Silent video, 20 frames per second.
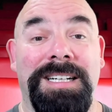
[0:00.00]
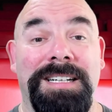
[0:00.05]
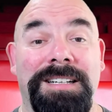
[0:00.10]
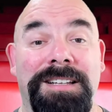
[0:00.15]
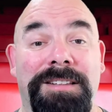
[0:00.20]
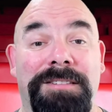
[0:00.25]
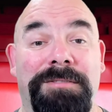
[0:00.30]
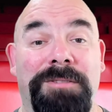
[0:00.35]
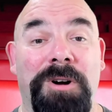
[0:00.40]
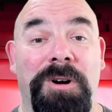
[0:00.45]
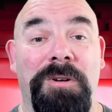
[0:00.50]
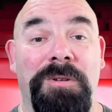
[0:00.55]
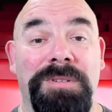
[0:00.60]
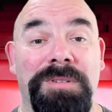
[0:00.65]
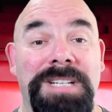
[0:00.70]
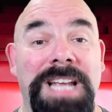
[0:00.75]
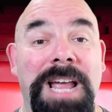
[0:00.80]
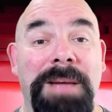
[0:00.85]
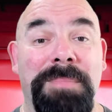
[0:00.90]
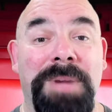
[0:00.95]
throw
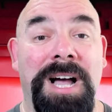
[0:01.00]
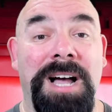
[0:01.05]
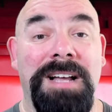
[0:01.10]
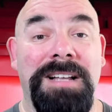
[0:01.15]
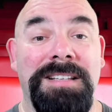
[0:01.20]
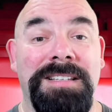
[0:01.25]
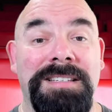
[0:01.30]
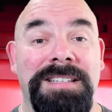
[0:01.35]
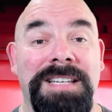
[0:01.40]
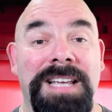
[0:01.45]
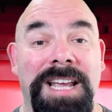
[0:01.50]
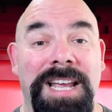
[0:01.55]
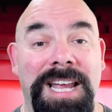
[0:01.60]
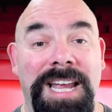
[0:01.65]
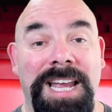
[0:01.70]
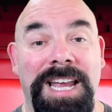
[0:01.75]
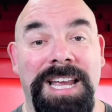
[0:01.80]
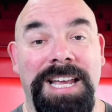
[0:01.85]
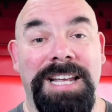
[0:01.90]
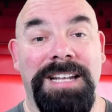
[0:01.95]
tampons
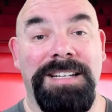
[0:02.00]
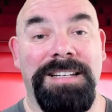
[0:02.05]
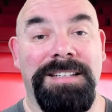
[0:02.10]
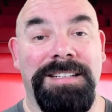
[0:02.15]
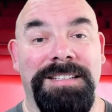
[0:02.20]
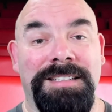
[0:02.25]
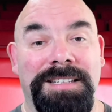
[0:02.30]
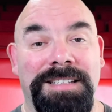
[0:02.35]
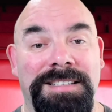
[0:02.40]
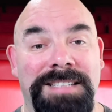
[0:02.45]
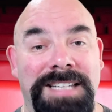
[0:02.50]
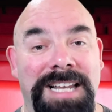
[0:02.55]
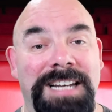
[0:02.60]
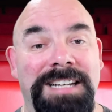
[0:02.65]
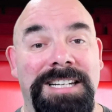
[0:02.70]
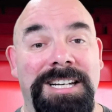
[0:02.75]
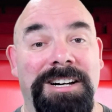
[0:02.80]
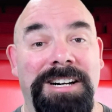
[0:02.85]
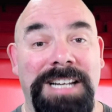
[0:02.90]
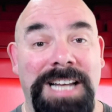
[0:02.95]
and
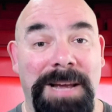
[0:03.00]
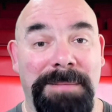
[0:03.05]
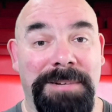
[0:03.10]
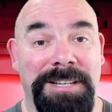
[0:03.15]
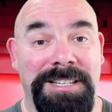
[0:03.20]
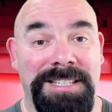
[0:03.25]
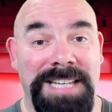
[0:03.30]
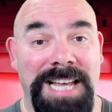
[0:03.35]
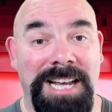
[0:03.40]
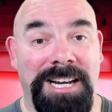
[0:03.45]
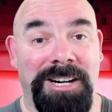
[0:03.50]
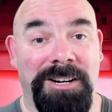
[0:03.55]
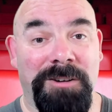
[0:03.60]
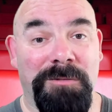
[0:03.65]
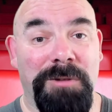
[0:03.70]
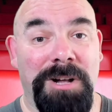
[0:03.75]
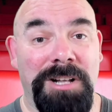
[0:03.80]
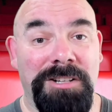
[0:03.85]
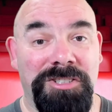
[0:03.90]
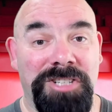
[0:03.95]
sanitary napkins at her
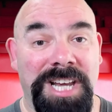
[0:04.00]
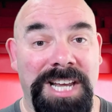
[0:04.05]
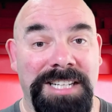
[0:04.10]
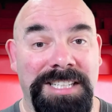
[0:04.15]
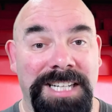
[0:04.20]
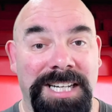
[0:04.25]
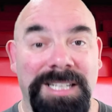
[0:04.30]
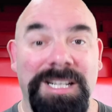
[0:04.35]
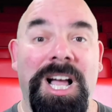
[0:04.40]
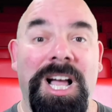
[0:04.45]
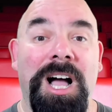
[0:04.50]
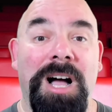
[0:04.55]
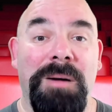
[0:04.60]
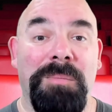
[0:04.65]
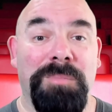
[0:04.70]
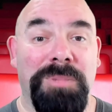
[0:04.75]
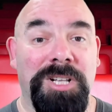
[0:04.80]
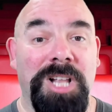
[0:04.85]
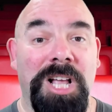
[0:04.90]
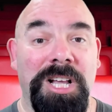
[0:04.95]
while chanting,
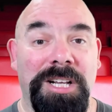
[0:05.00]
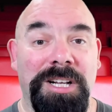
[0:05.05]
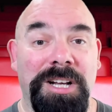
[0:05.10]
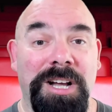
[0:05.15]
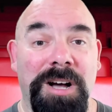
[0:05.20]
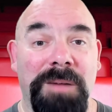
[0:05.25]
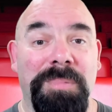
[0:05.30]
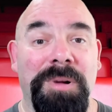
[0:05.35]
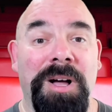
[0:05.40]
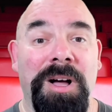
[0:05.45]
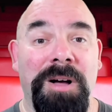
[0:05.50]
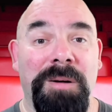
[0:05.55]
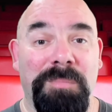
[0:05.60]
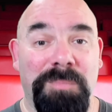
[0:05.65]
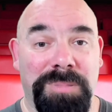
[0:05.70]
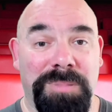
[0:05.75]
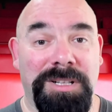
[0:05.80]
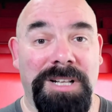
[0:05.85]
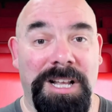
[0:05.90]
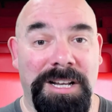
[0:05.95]
"Plug it
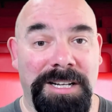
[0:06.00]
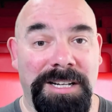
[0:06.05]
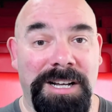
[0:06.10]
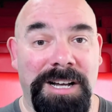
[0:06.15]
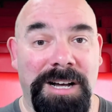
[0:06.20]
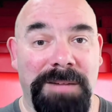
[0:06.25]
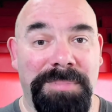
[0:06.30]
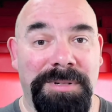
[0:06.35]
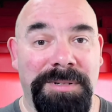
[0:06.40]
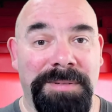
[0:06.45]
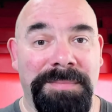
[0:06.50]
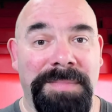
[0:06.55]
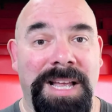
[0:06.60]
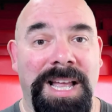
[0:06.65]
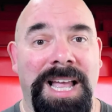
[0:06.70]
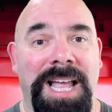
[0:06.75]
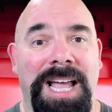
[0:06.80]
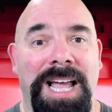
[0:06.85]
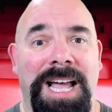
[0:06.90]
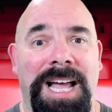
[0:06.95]
up, plug it up."
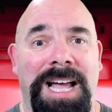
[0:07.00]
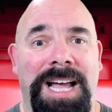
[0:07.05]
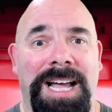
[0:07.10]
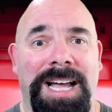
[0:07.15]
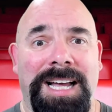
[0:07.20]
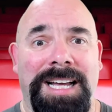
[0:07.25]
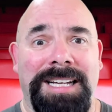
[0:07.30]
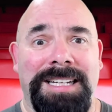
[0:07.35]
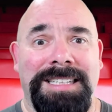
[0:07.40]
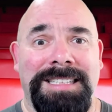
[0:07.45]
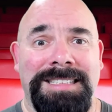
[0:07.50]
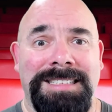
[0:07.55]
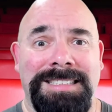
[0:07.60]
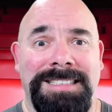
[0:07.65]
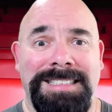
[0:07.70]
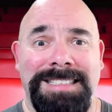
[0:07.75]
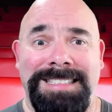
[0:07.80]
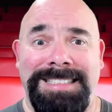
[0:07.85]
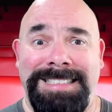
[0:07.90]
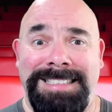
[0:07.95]

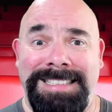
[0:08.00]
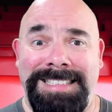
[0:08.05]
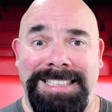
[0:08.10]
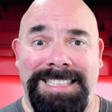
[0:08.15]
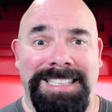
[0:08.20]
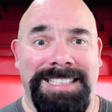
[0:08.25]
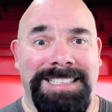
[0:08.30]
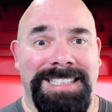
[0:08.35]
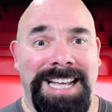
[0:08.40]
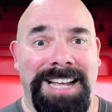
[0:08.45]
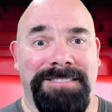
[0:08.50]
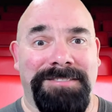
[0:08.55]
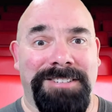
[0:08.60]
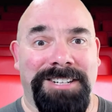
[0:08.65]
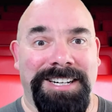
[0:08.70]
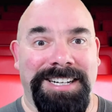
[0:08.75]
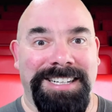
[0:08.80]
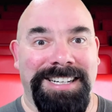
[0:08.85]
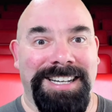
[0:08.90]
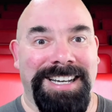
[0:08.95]
Not
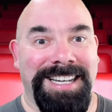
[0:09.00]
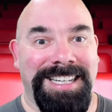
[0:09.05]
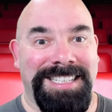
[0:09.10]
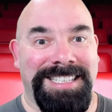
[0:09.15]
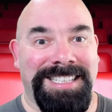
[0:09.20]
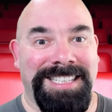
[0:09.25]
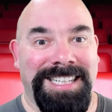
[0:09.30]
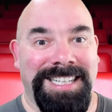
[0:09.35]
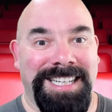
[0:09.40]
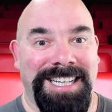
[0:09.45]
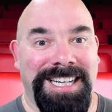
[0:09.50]
very nice.